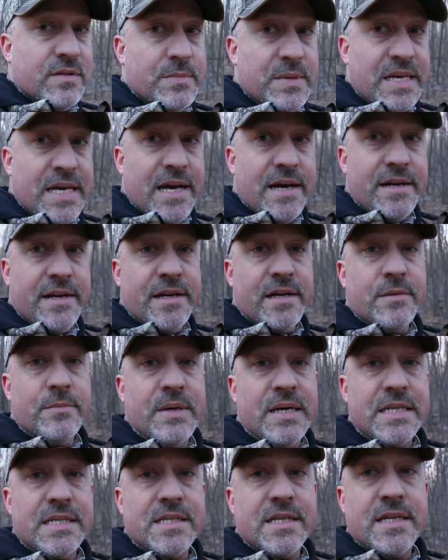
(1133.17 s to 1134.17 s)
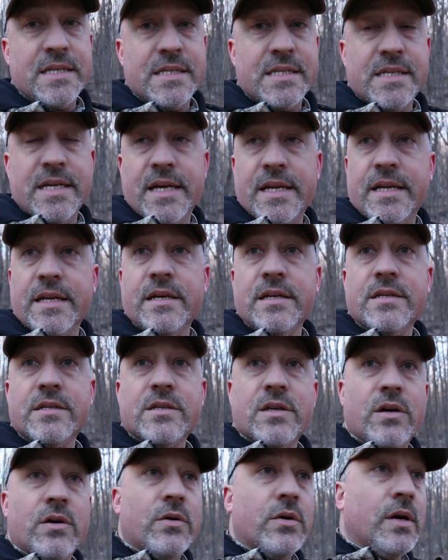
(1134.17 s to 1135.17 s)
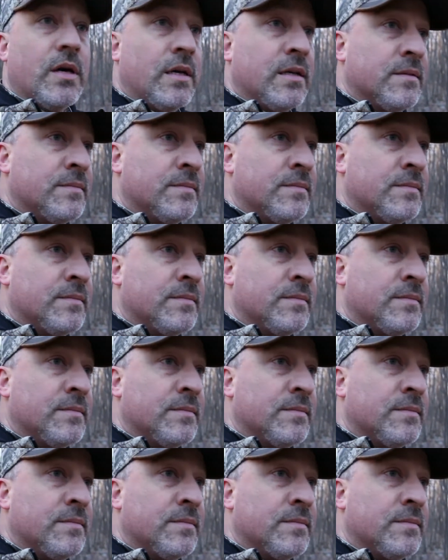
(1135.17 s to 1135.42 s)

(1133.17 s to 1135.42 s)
to be out of here by sunset. So